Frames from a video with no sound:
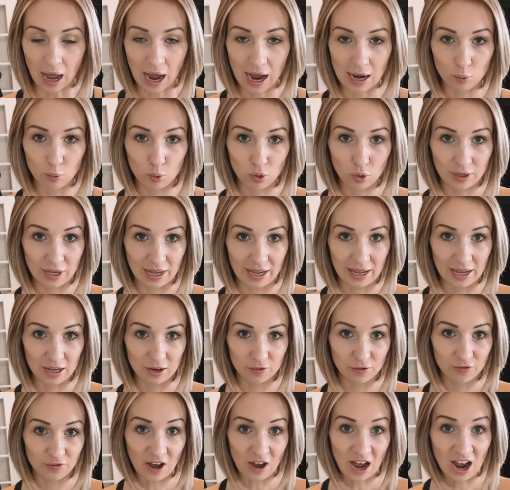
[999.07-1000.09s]
I will
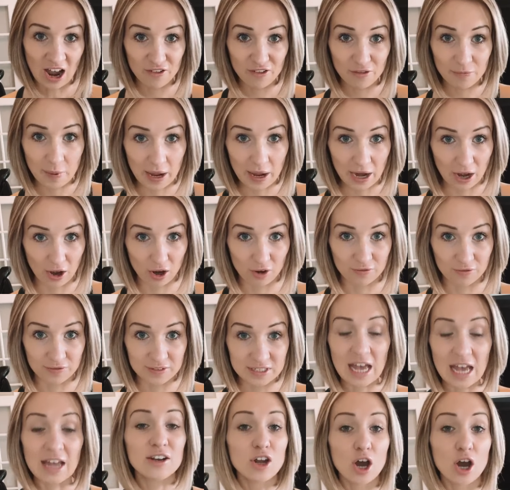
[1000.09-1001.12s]
get 5 pair of
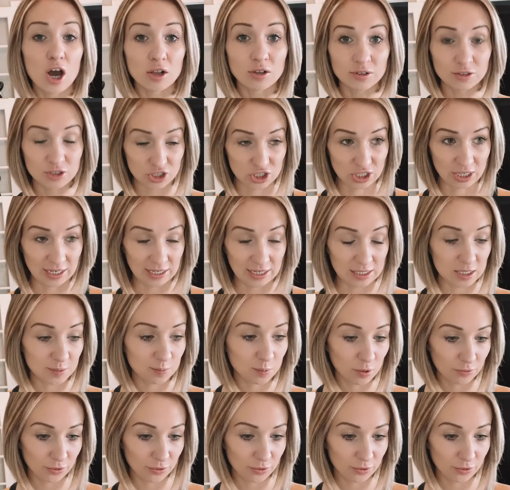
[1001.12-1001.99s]
$10 jeans,